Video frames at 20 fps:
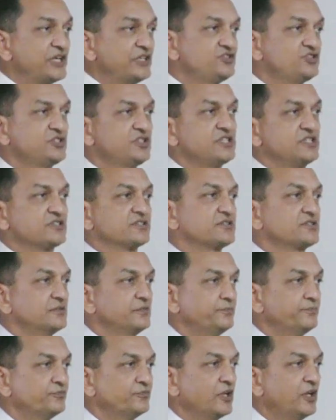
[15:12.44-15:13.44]

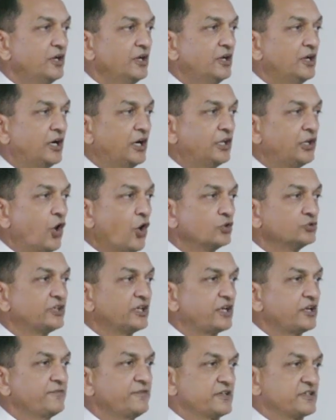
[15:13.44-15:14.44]
centuries along
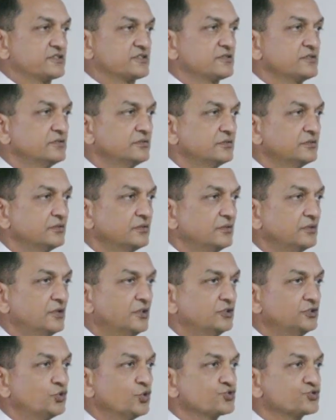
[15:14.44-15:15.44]
the rivers,
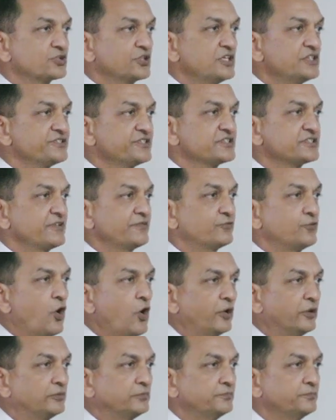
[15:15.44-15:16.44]
those cultures have
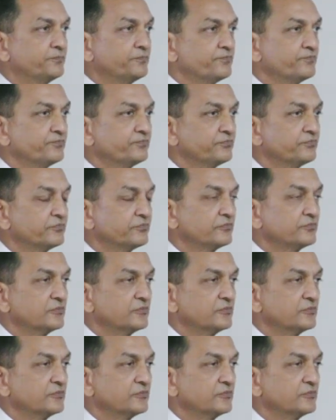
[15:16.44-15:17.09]
gone.